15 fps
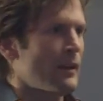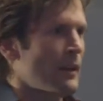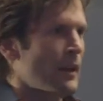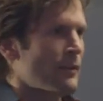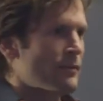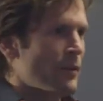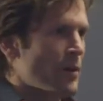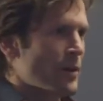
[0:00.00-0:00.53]

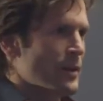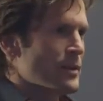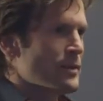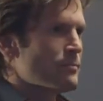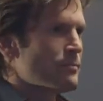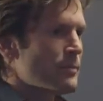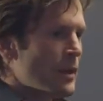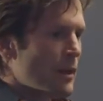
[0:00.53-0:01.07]
and focus.
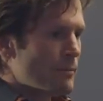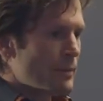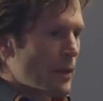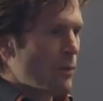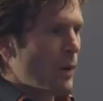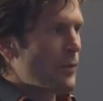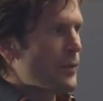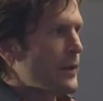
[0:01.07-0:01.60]
You know, pick
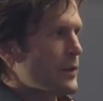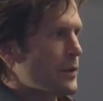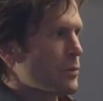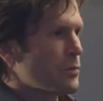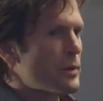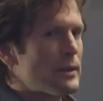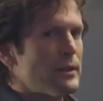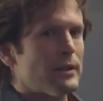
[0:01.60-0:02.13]
one thing that you're
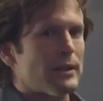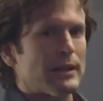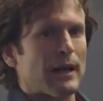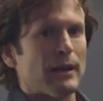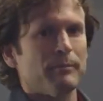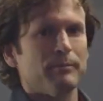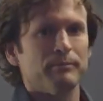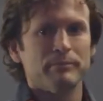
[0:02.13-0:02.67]
really good
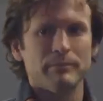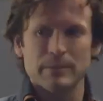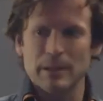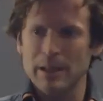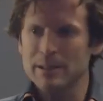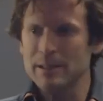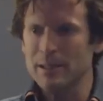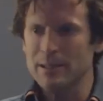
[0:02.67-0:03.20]
at.
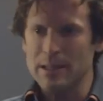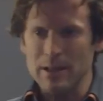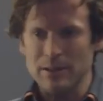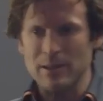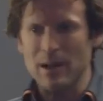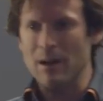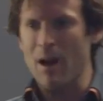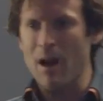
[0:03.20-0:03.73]

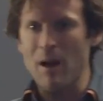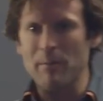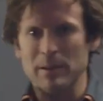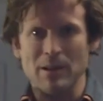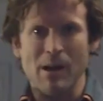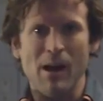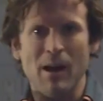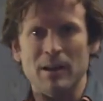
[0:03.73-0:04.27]
InsideSales.com is
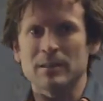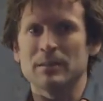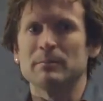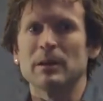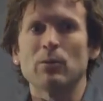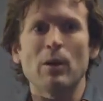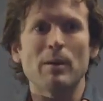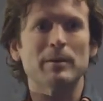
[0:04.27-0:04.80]
awesome
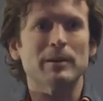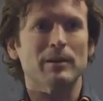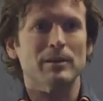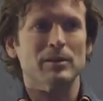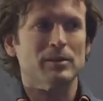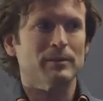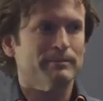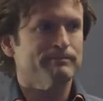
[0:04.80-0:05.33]
at webinars.
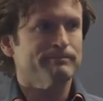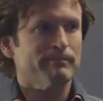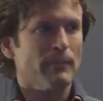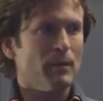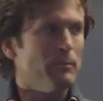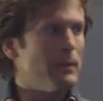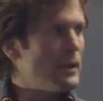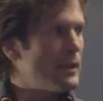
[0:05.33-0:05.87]

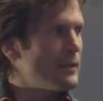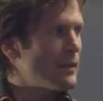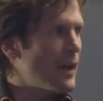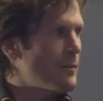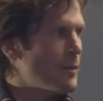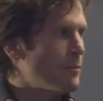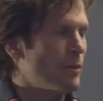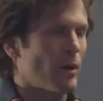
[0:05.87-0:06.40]
Me,
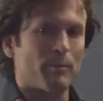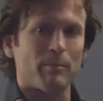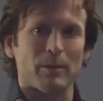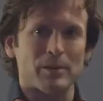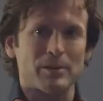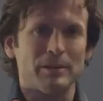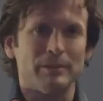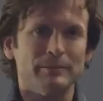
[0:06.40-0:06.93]
I'm a book
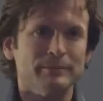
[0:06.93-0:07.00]
person.